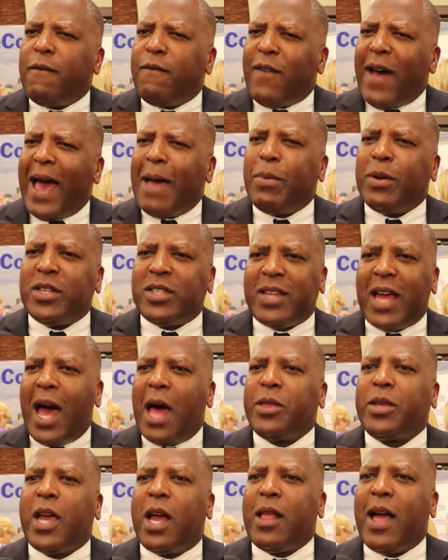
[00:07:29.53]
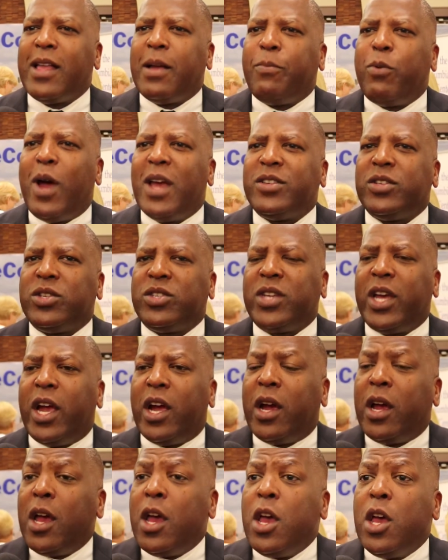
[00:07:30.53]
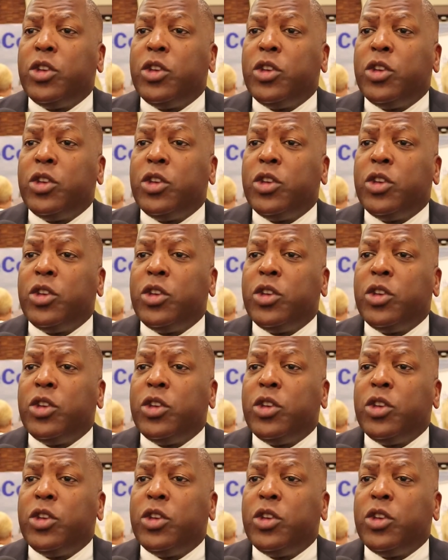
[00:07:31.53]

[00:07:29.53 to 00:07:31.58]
vibrant South Carolina presence here,